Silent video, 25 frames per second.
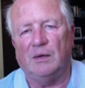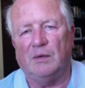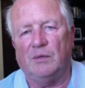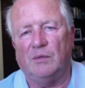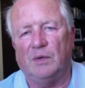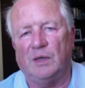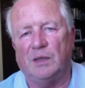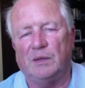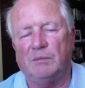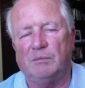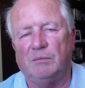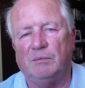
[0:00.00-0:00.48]

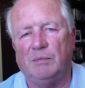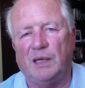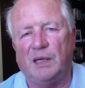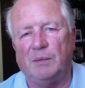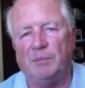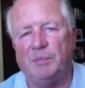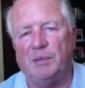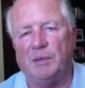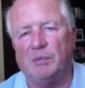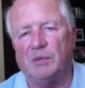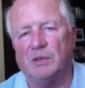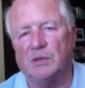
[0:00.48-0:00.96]
What many
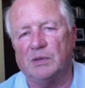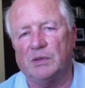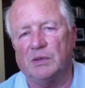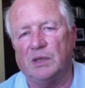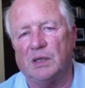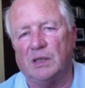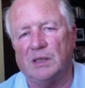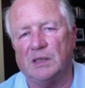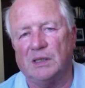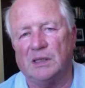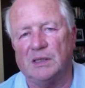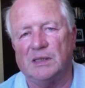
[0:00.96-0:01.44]
people do
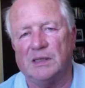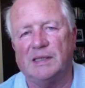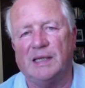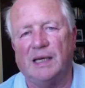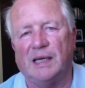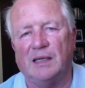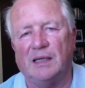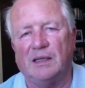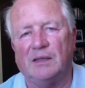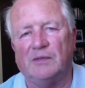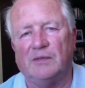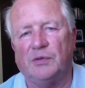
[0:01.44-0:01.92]
not
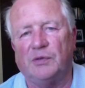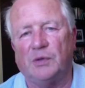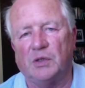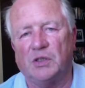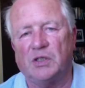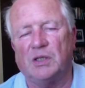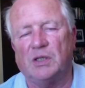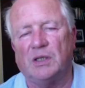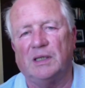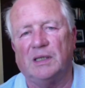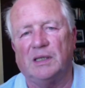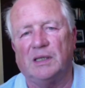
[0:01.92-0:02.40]
understand,
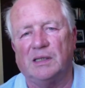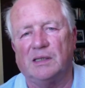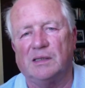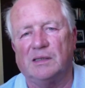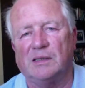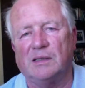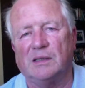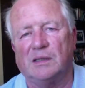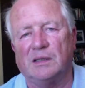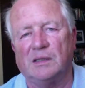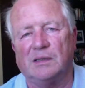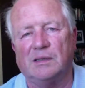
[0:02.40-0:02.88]
unfortunately,
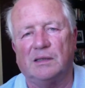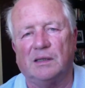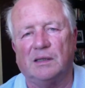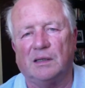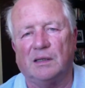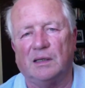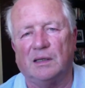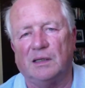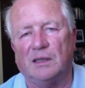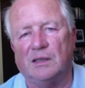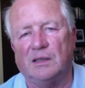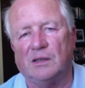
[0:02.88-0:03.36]
is
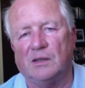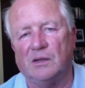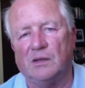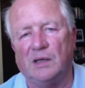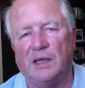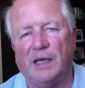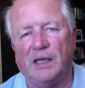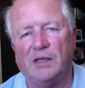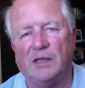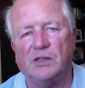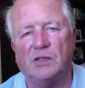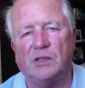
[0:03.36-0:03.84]
the
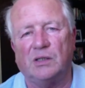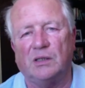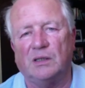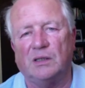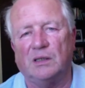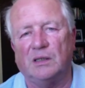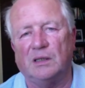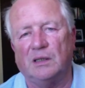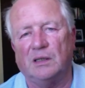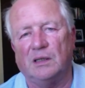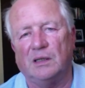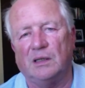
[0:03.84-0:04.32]
interconnection,
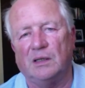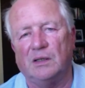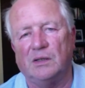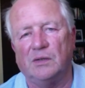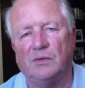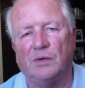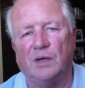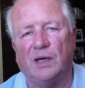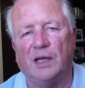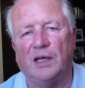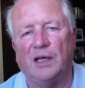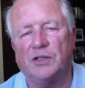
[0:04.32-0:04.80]
the
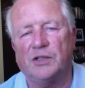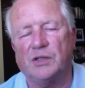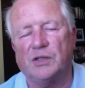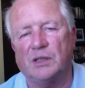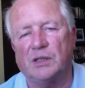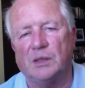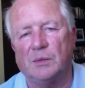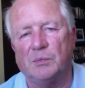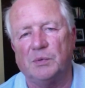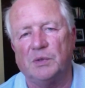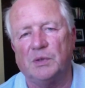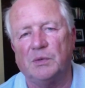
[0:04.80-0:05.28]

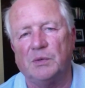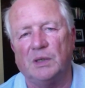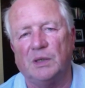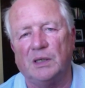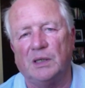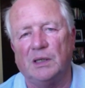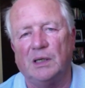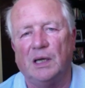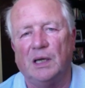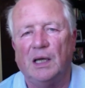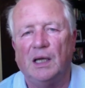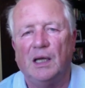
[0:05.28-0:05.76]
interrelationship
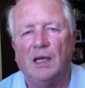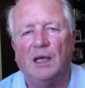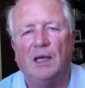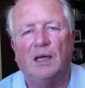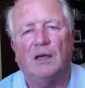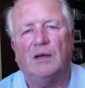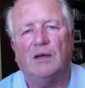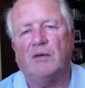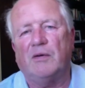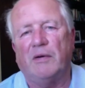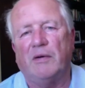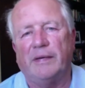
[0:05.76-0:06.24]
between
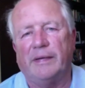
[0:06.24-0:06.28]
current